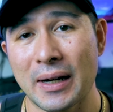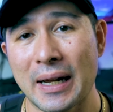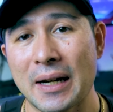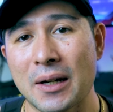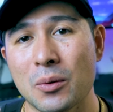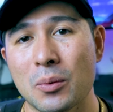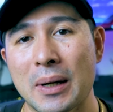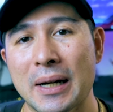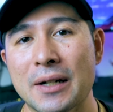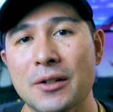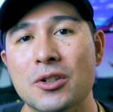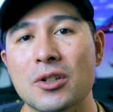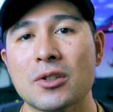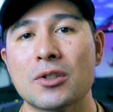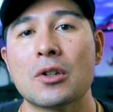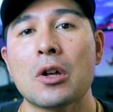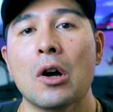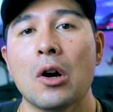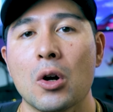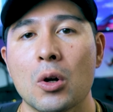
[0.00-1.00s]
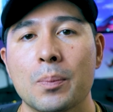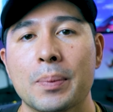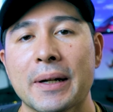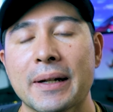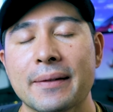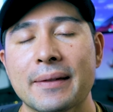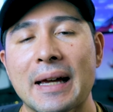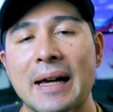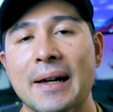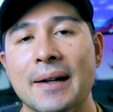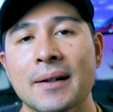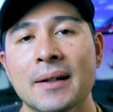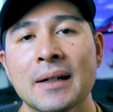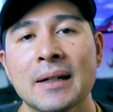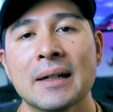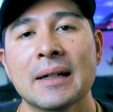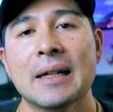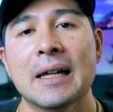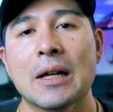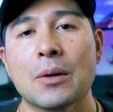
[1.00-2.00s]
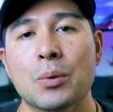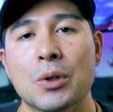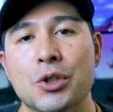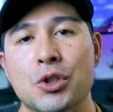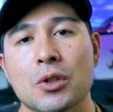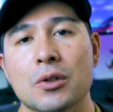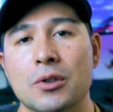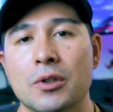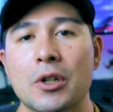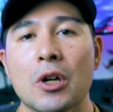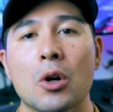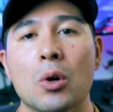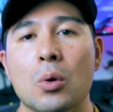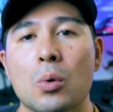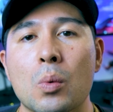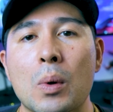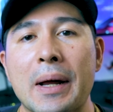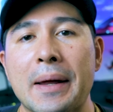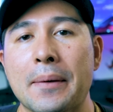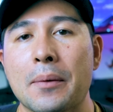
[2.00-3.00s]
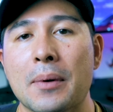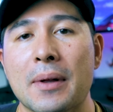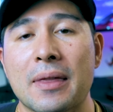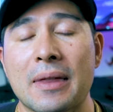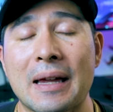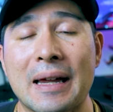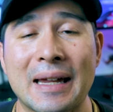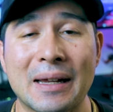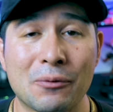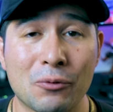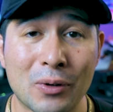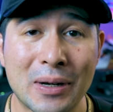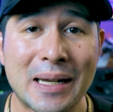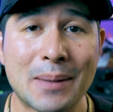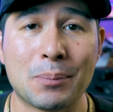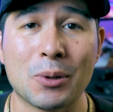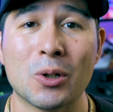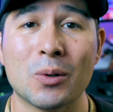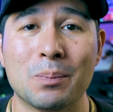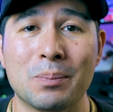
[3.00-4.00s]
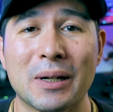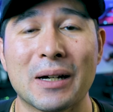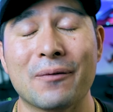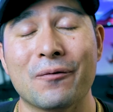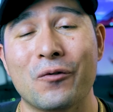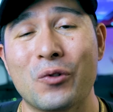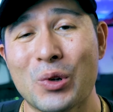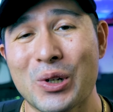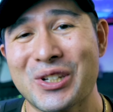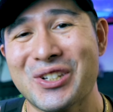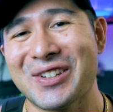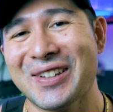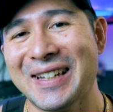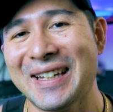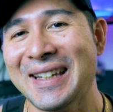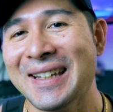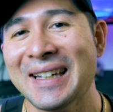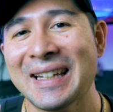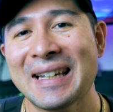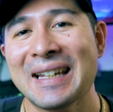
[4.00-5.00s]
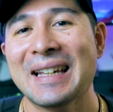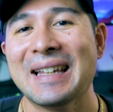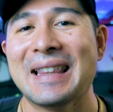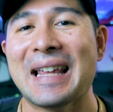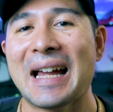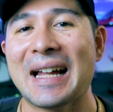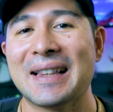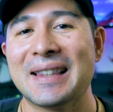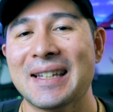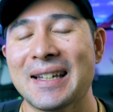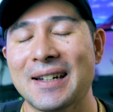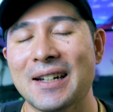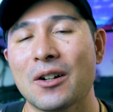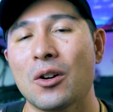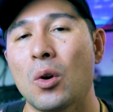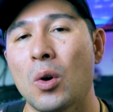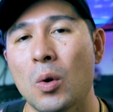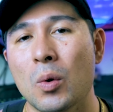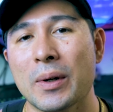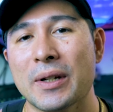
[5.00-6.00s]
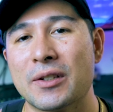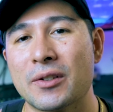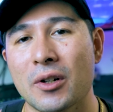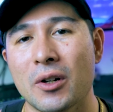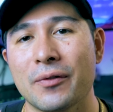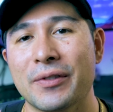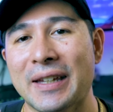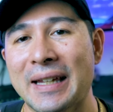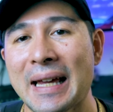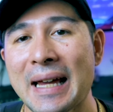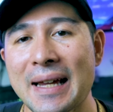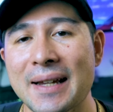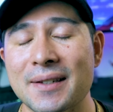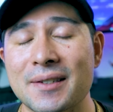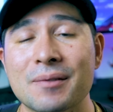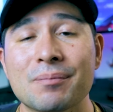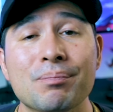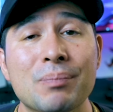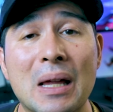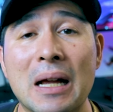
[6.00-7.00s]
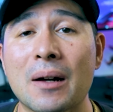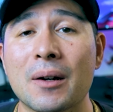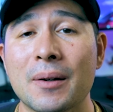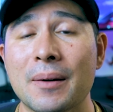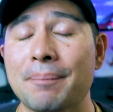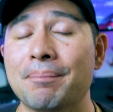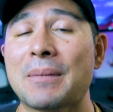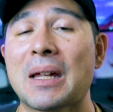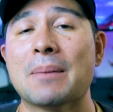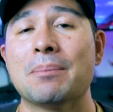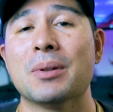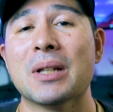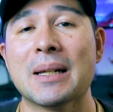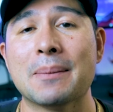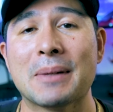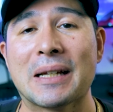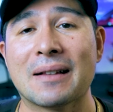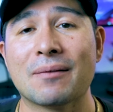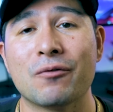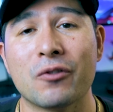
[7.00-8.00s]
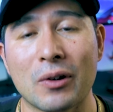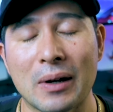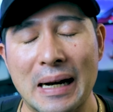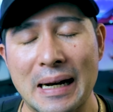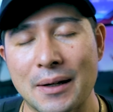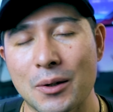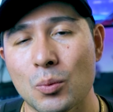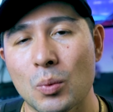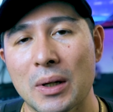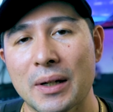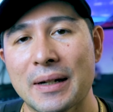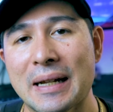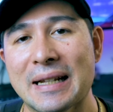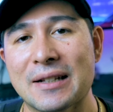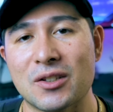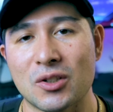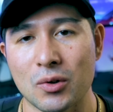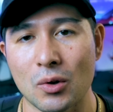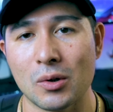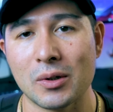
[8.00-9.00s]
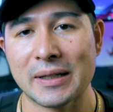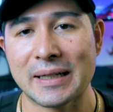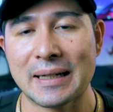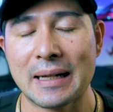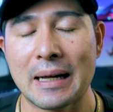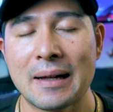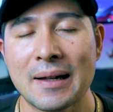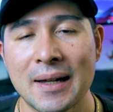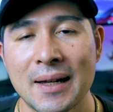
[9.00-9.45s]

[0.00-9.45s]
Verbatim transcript: anyway, just hoping that it would just go away with a reboot. But unfortunately, that didn't always solve the case. Now, I'm not blaming for anyone installing